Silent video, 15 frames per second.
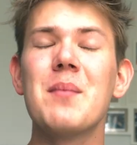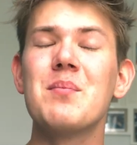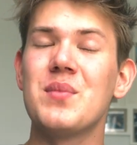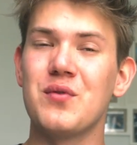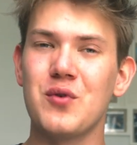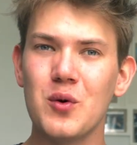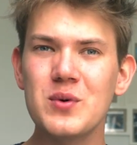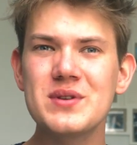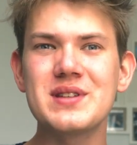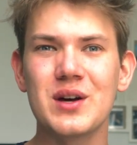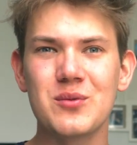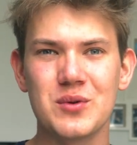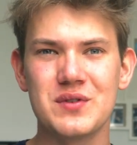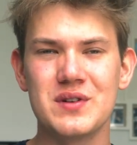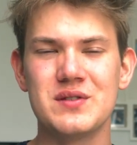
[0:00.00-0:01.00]
Before we
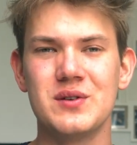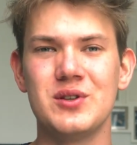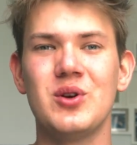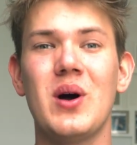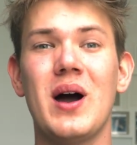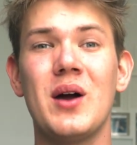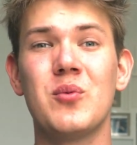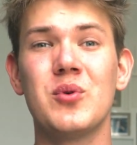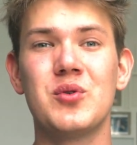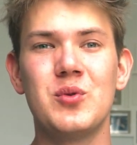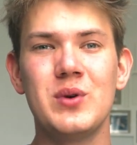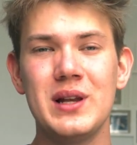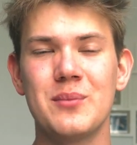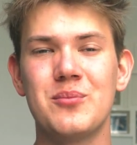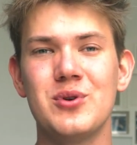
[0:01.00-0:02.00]
start with this video, I would
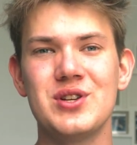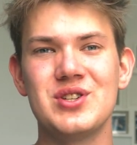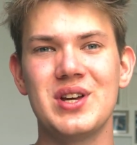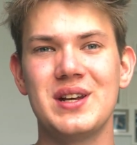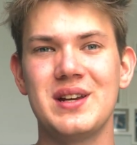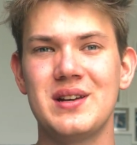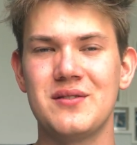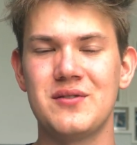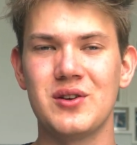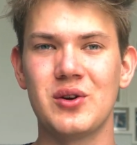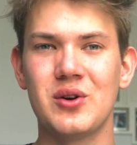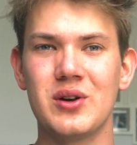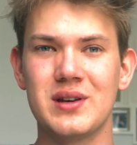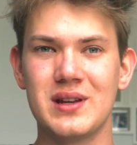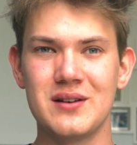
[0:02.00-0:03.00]
really appreciate it if you
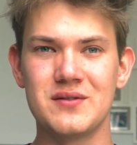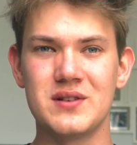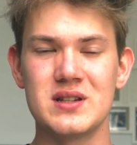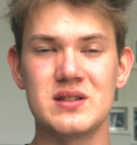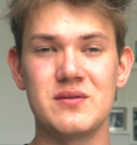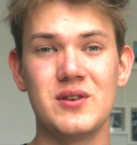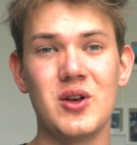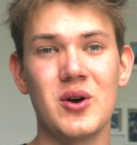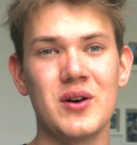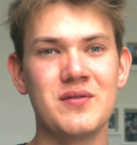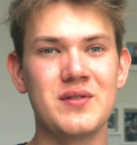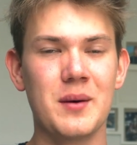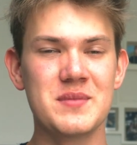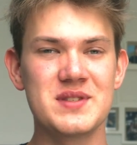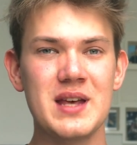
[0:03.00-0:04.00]
could give this video a
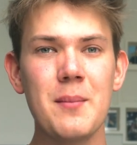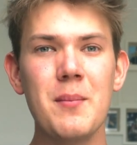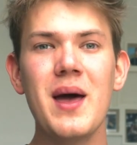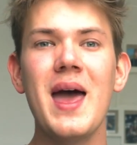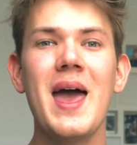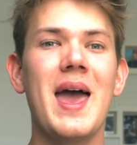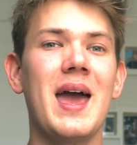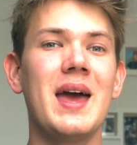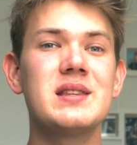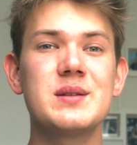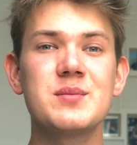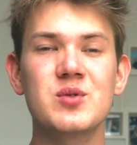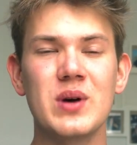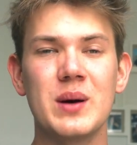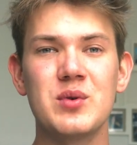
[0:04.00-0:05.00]
thumbs up and
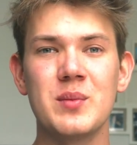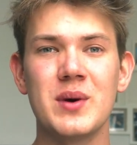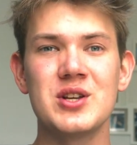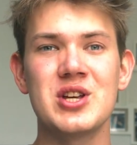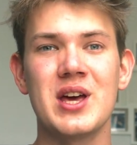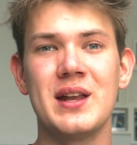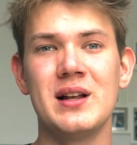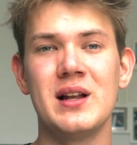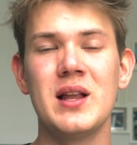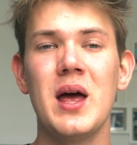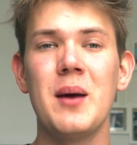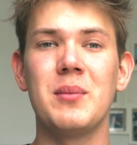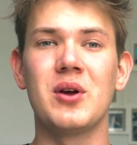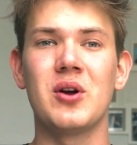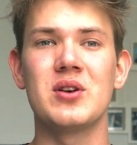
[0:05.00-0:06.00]
subscribe to my channel,
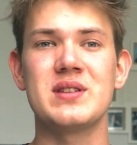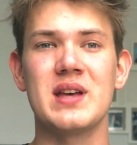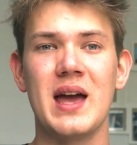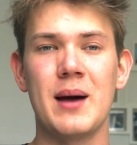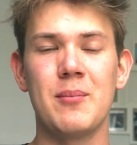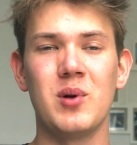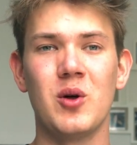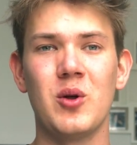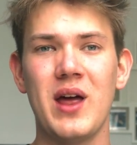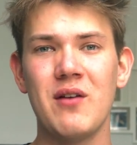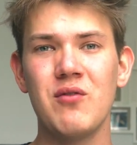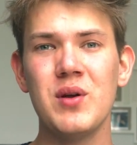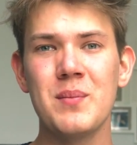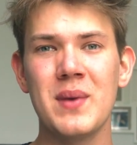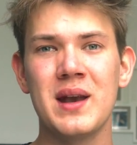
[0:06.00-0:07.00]
because I upload
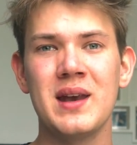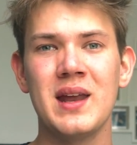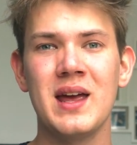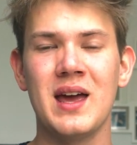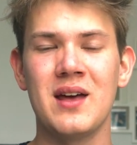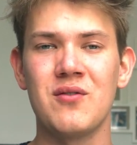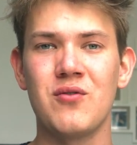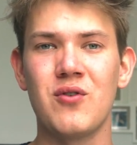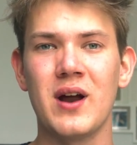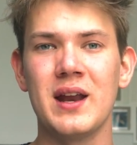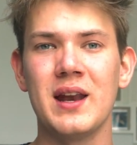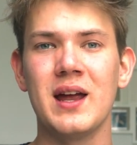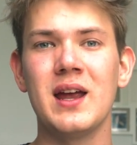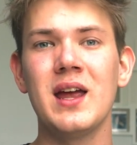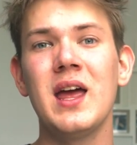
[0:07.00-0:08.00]
every Monday and
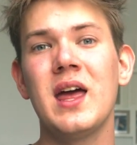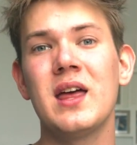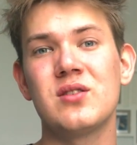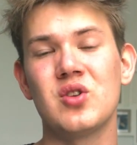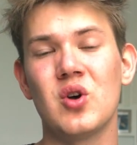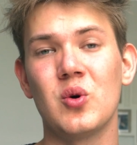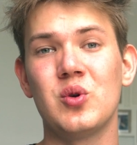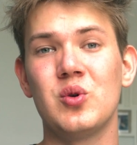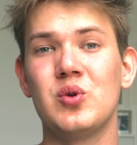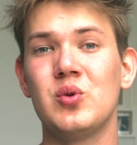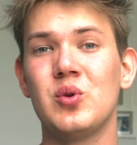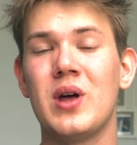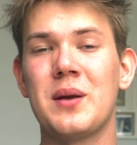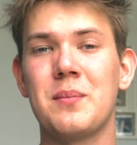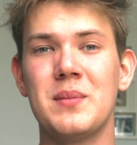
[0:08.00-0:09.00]
Friday, so you do
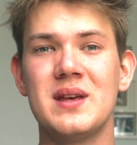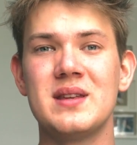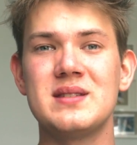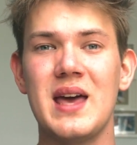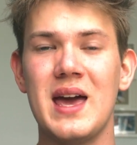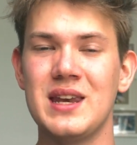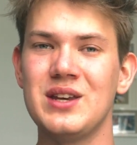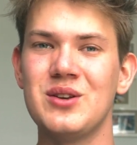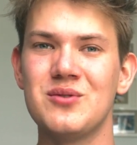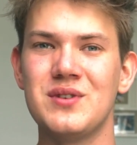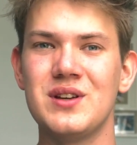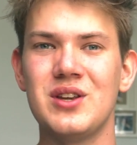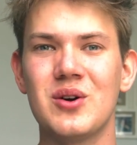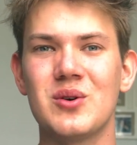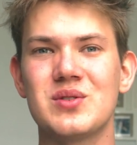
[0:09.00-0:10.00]
not miss any new
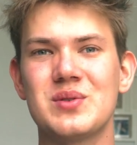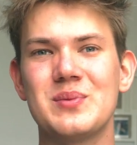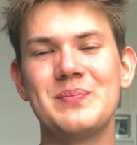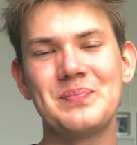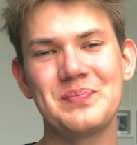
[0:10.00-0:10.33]
videos.